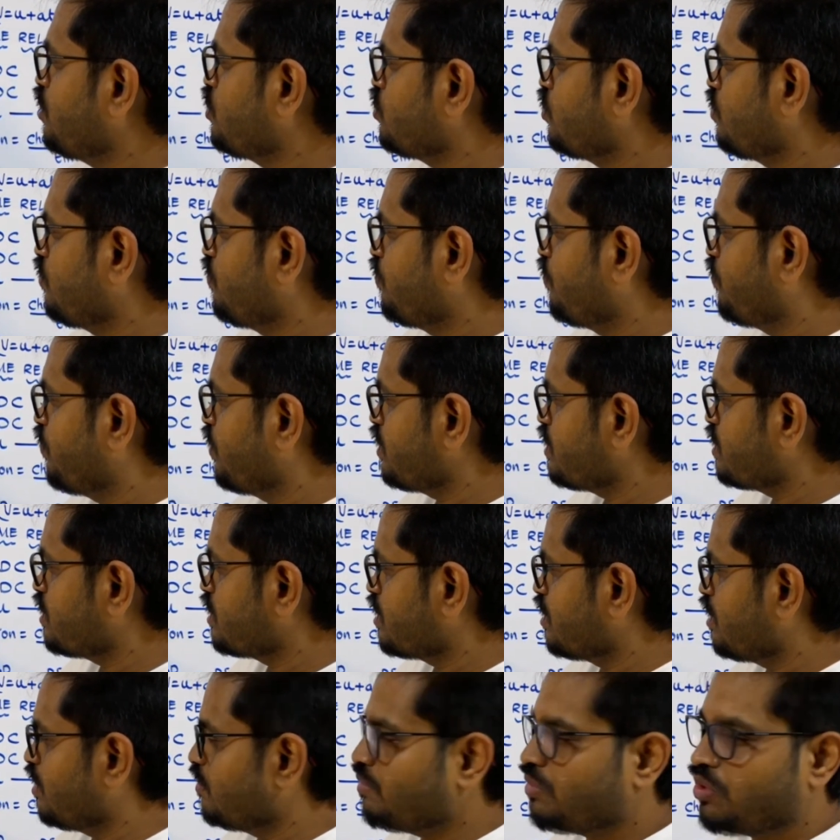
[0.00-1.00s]
first
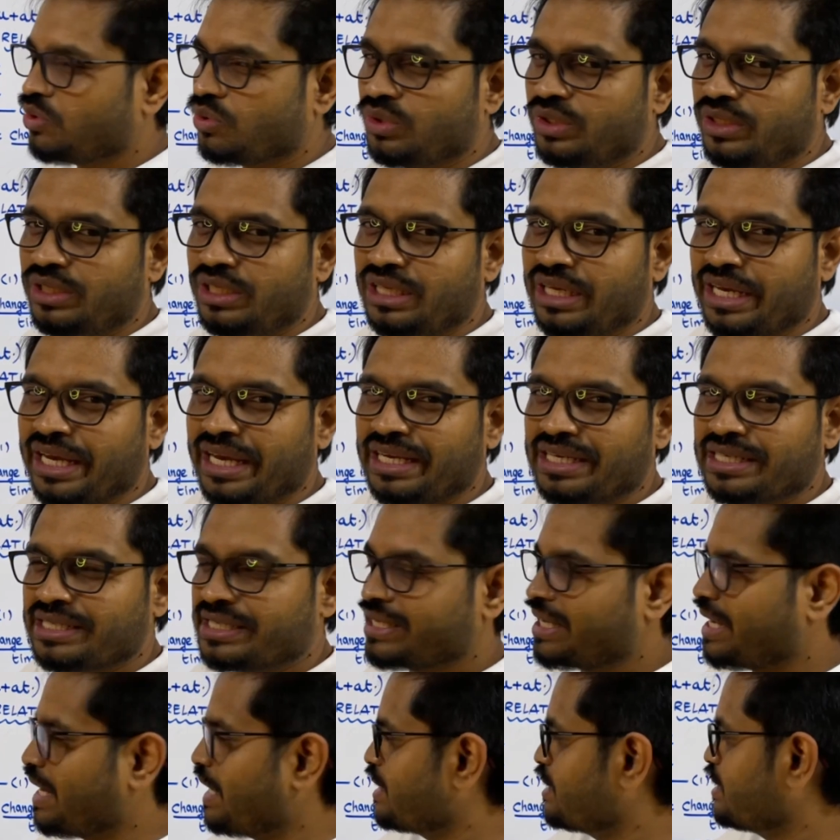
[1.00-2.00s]
come to the
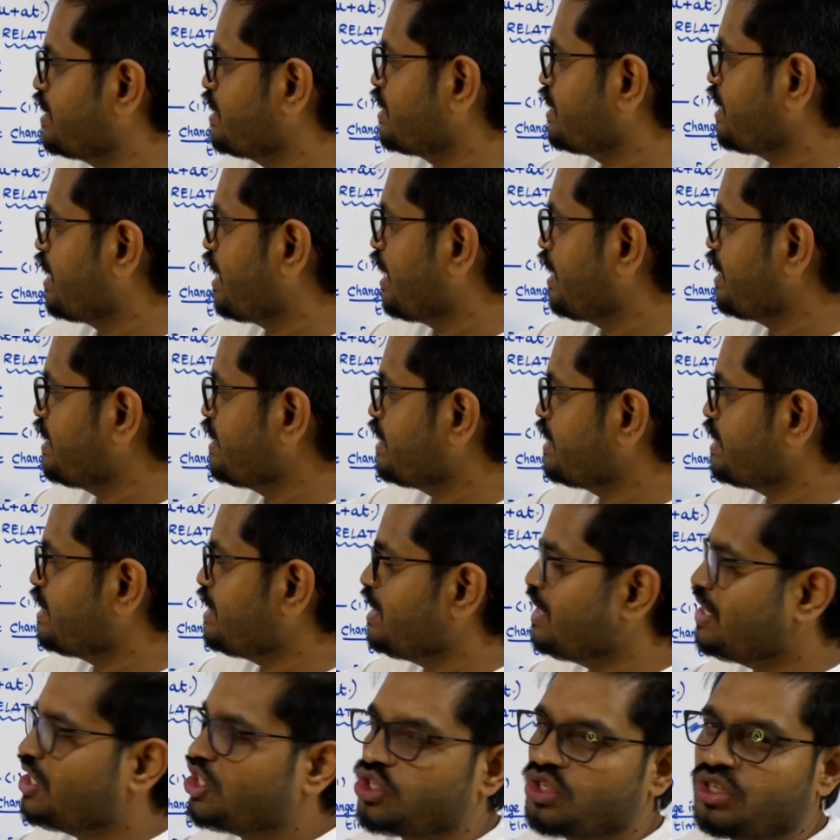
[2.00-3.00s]
x-axis and
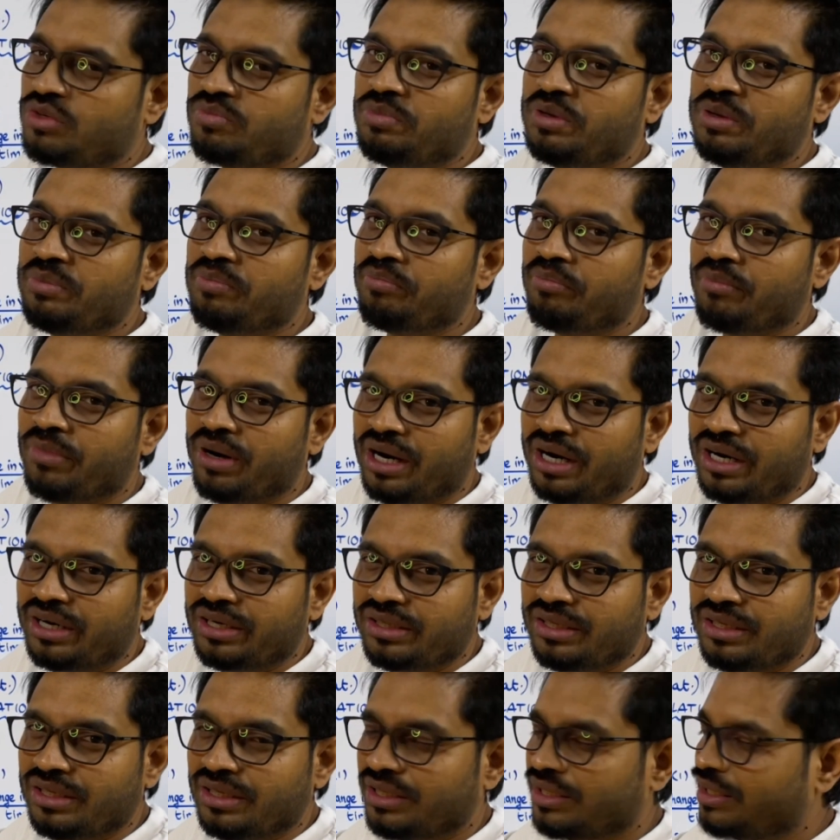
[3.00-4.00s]
C should be marked
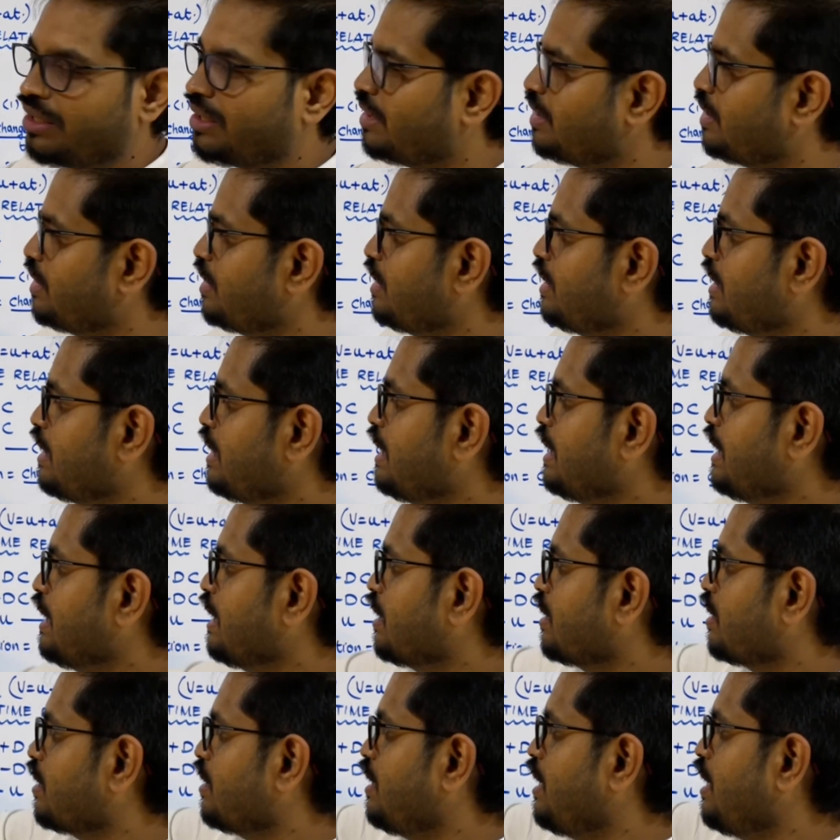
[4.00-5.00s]
there.
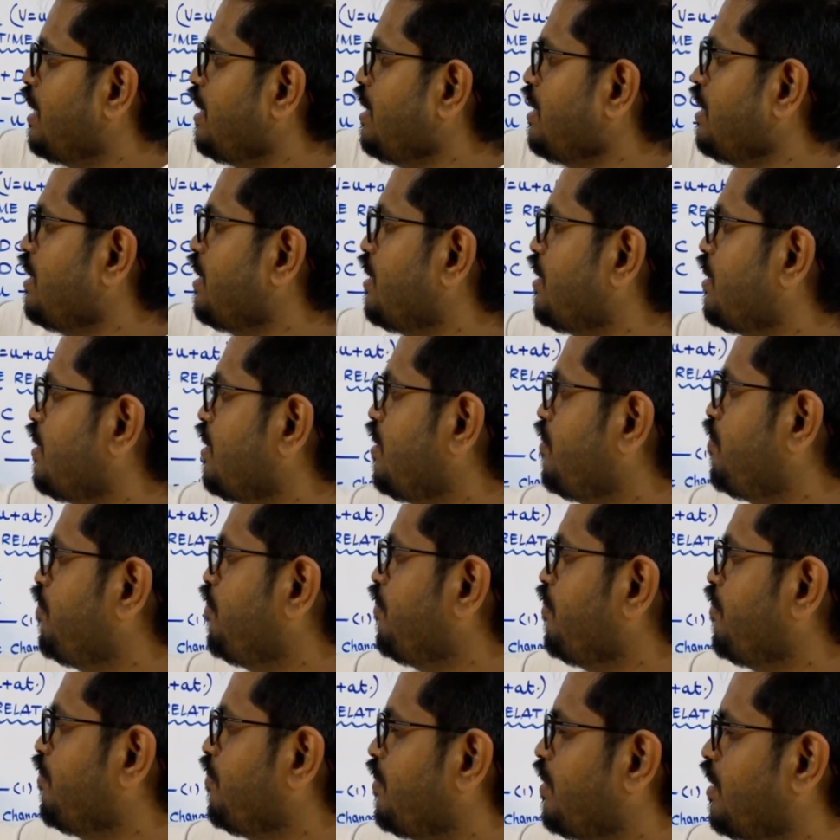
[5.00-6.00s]
Then the
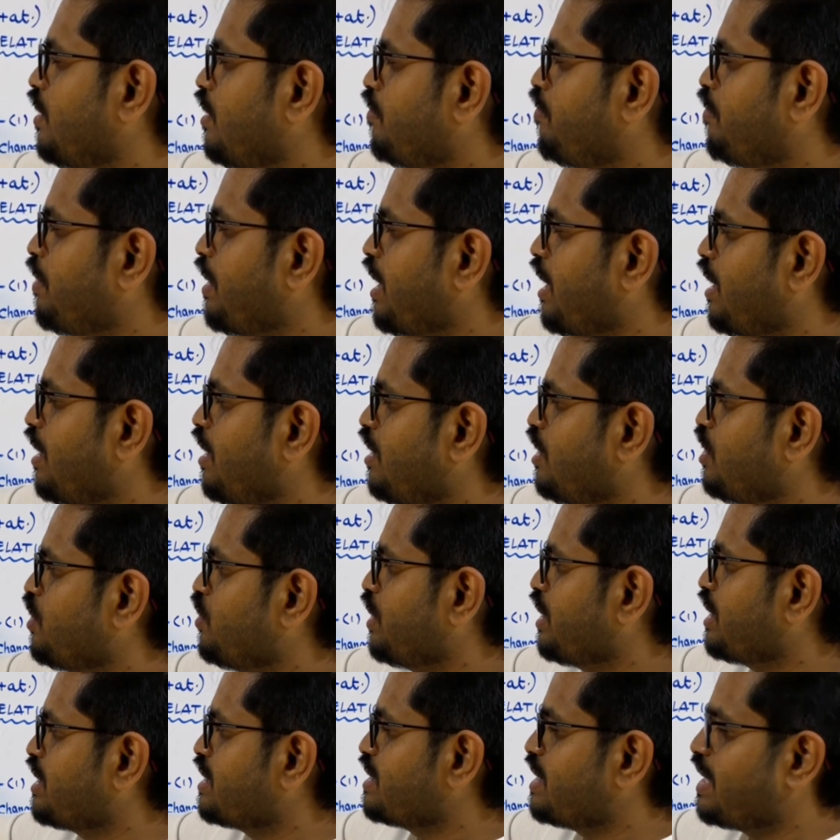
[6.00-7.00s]
parallel to
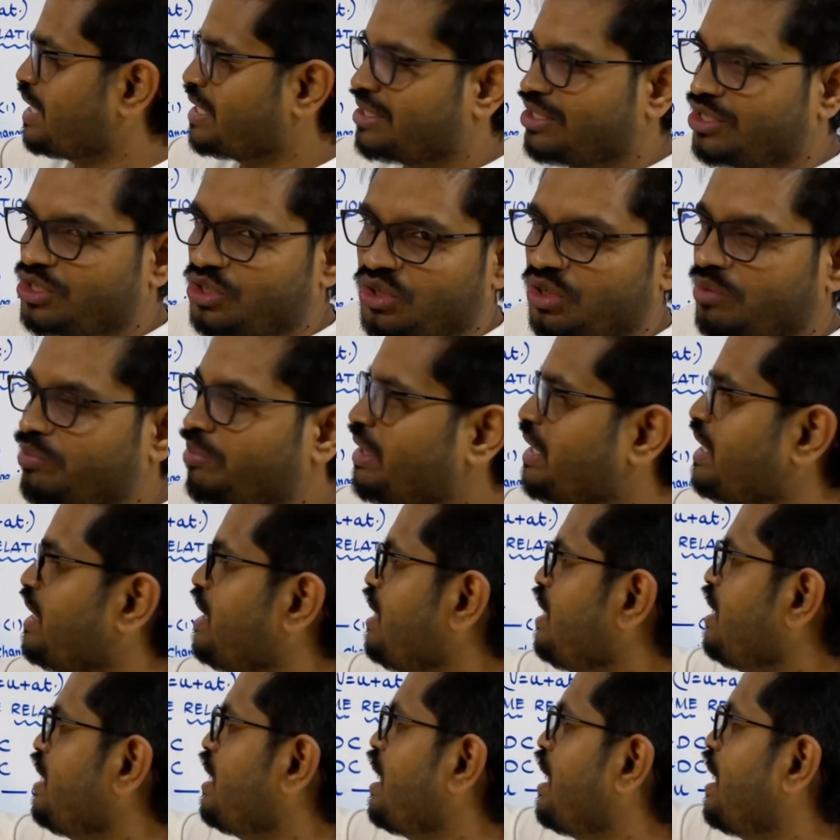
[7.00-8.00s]
x-axis should be
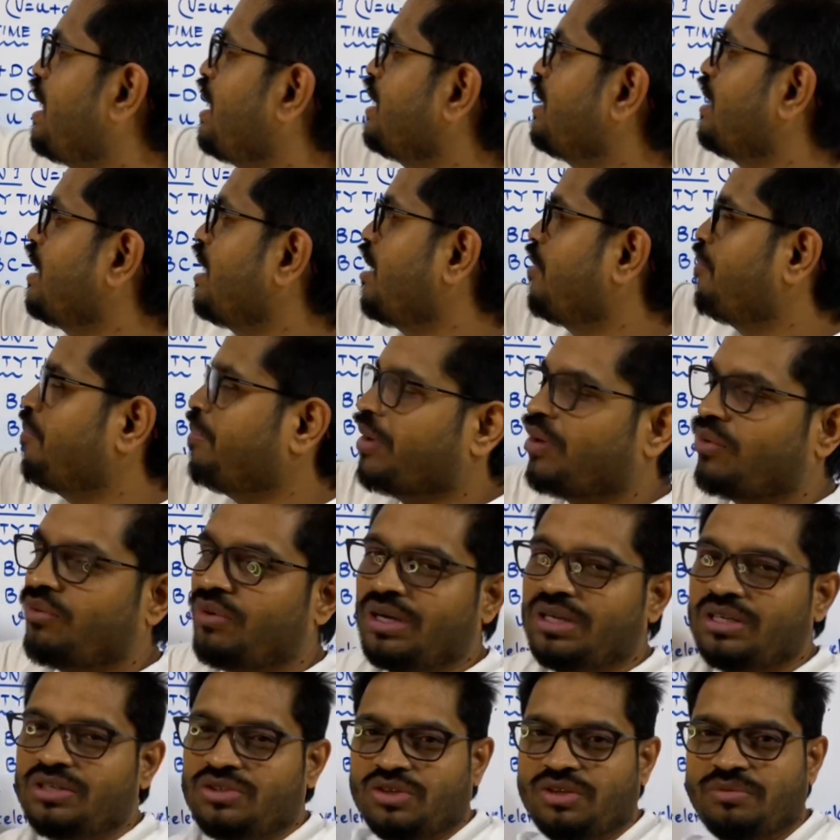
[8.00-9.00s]
D, and upper
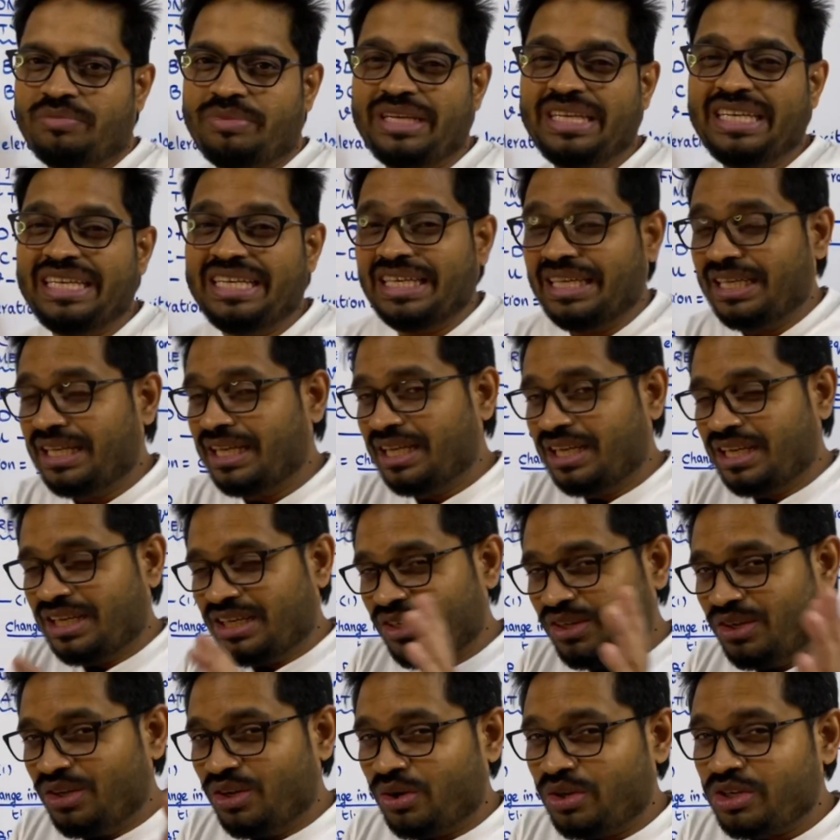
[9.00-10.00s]
one should be E.
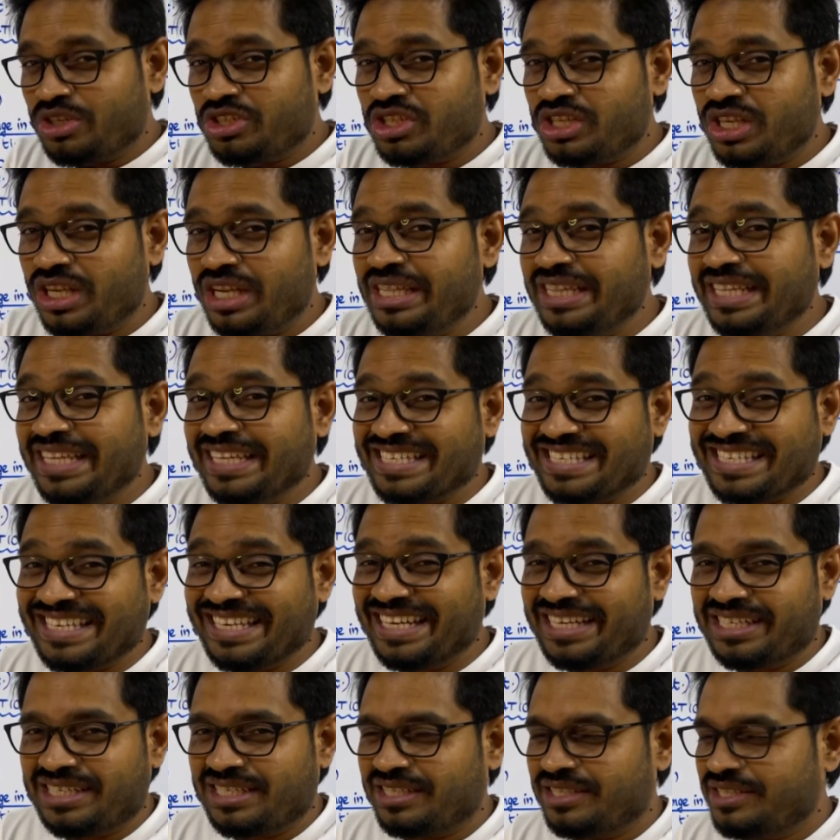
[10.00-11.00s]
Do not change these
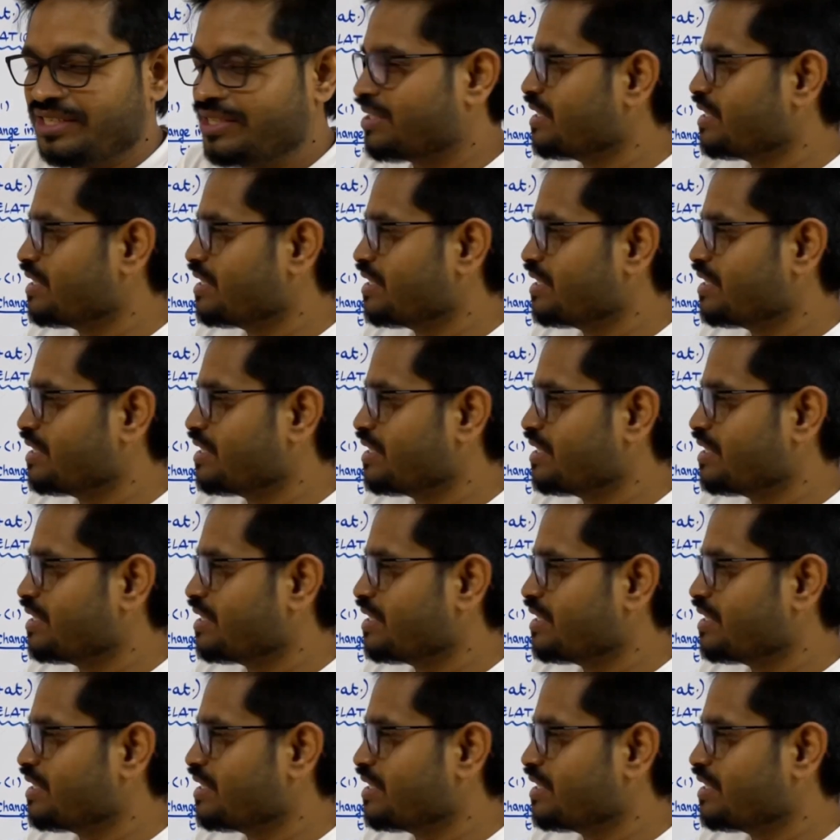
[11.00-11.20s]
letters,